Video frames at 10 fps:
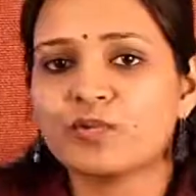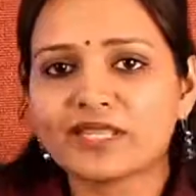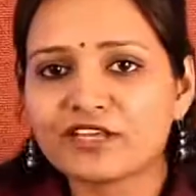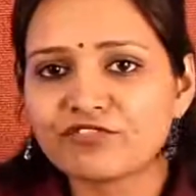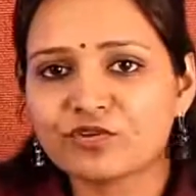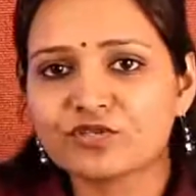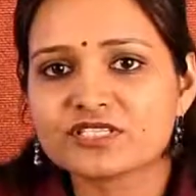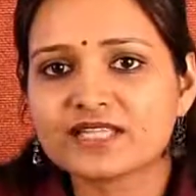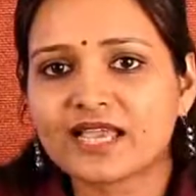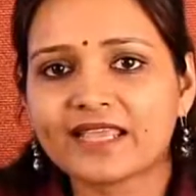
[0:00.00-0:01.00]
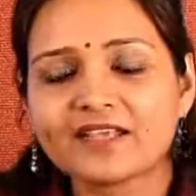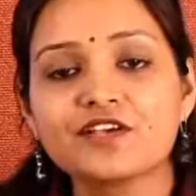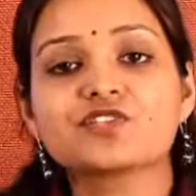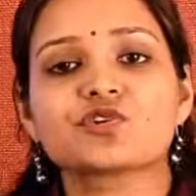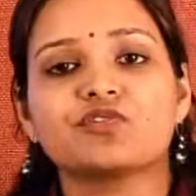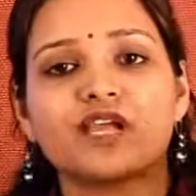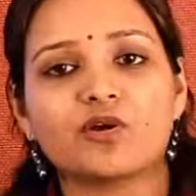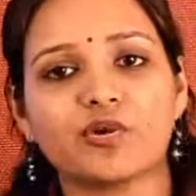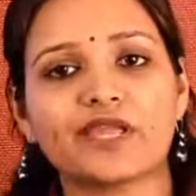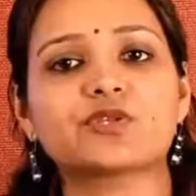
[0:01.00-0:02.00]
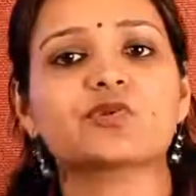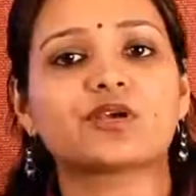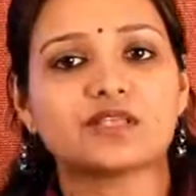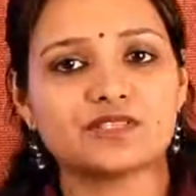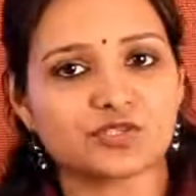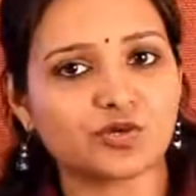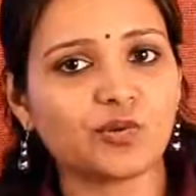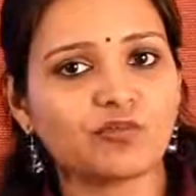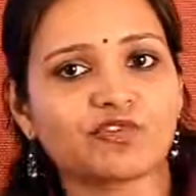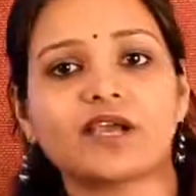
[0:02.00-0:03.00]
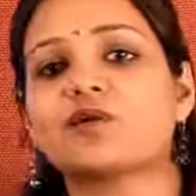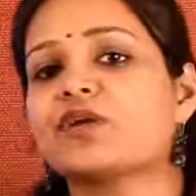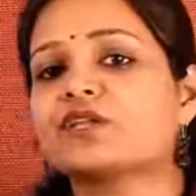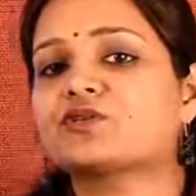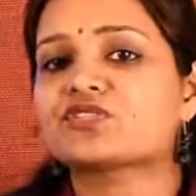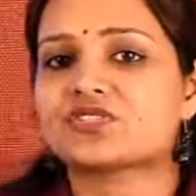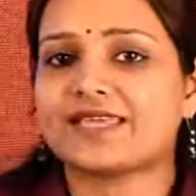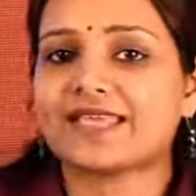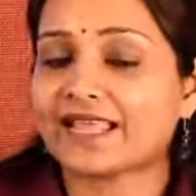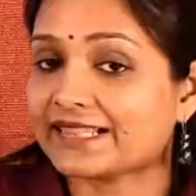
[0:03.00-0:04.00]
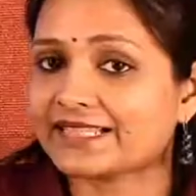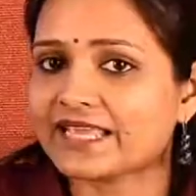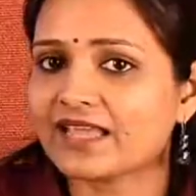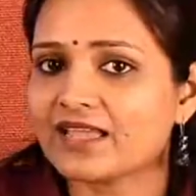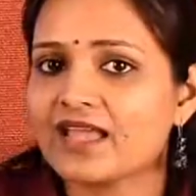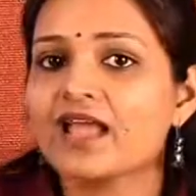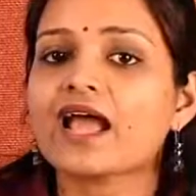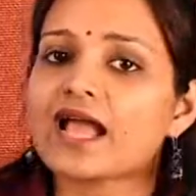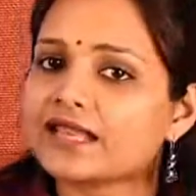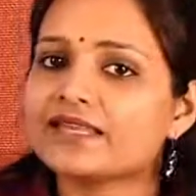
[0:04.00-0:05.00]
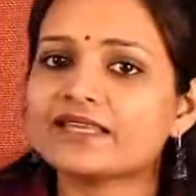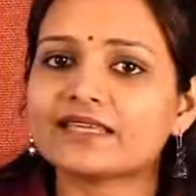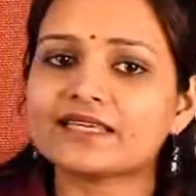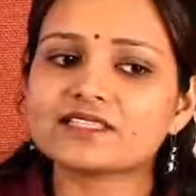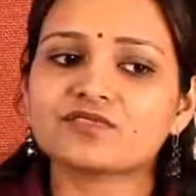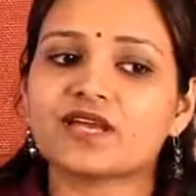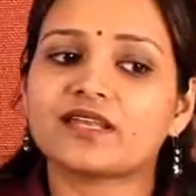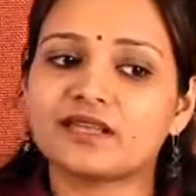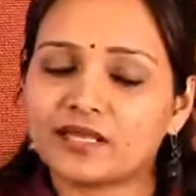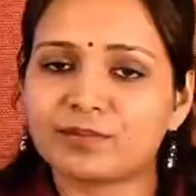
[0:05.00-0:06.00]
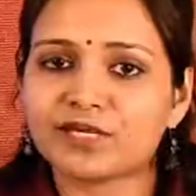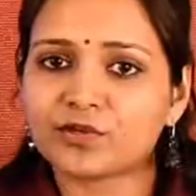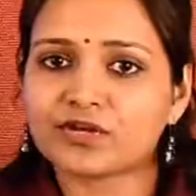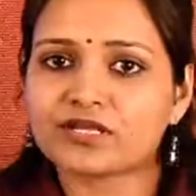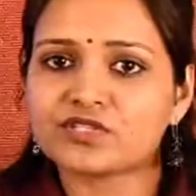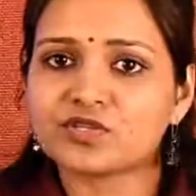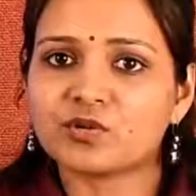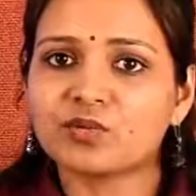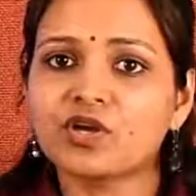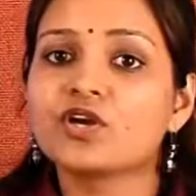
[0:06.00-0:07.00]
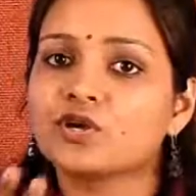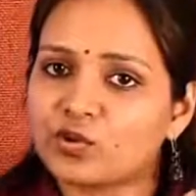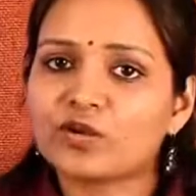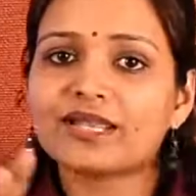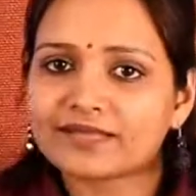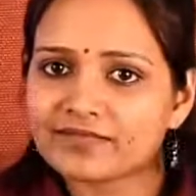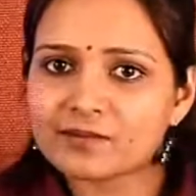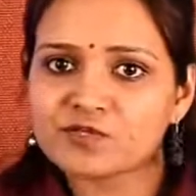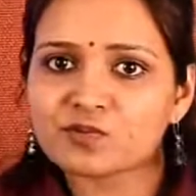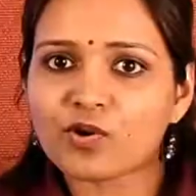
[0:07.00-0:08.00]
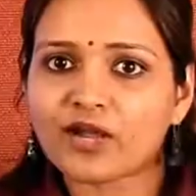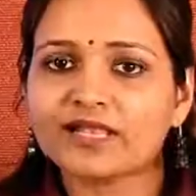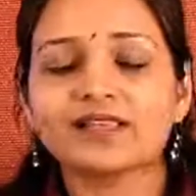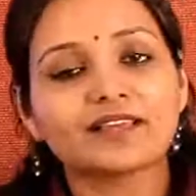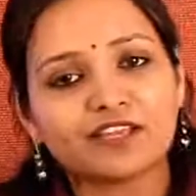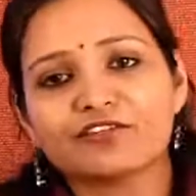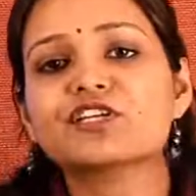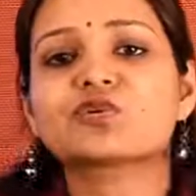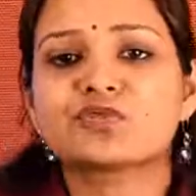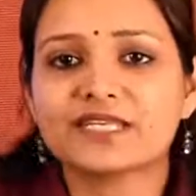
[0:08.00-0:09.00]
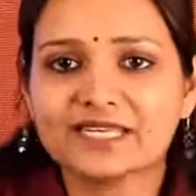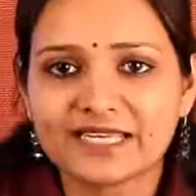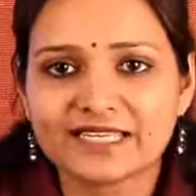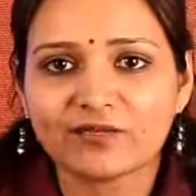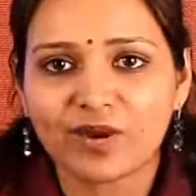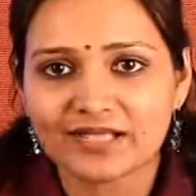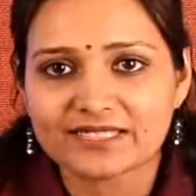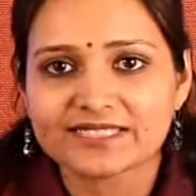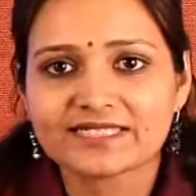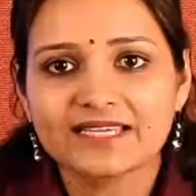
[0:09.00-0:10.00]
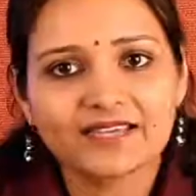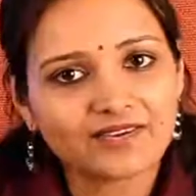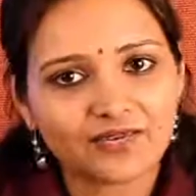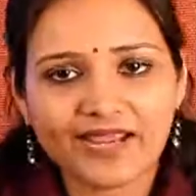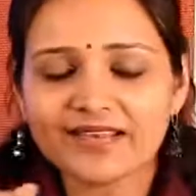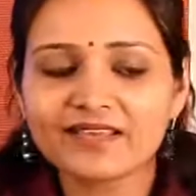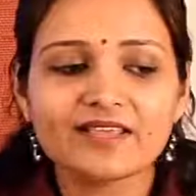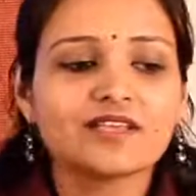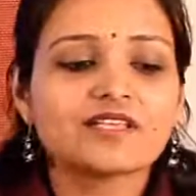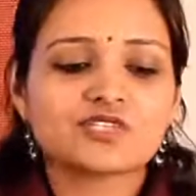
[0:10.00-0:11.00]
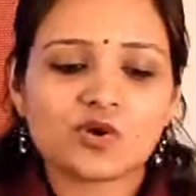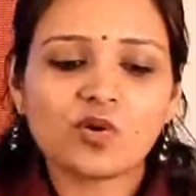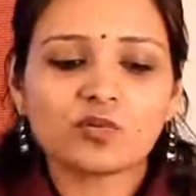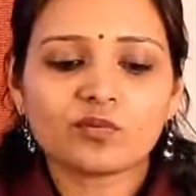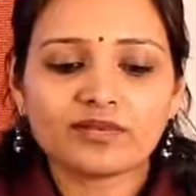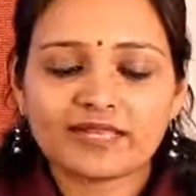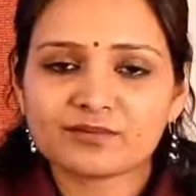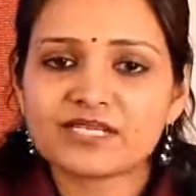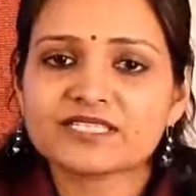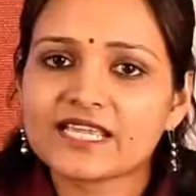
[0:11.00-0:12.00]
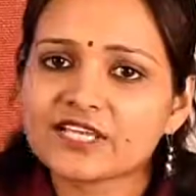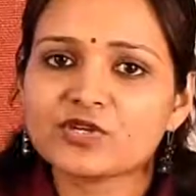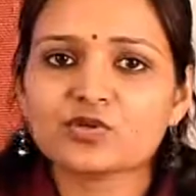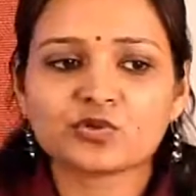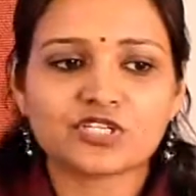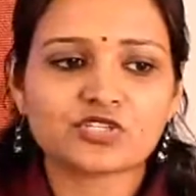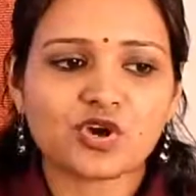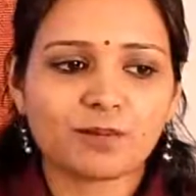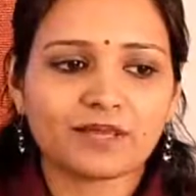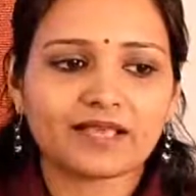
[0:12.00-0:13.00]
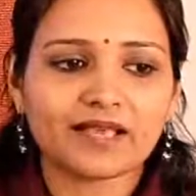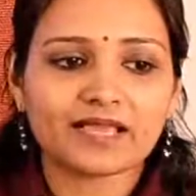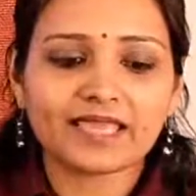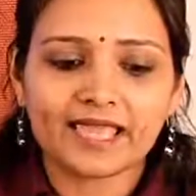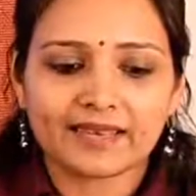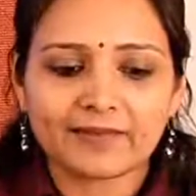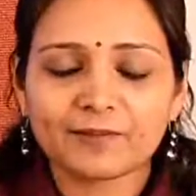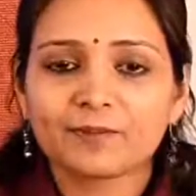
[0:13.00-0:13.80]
many fruits lying, so we are going to consume, we are going to stay healthy, and in case we are unable to consume, don't let them spoil, give it to the needy ones, right? So let me take you to the topic again.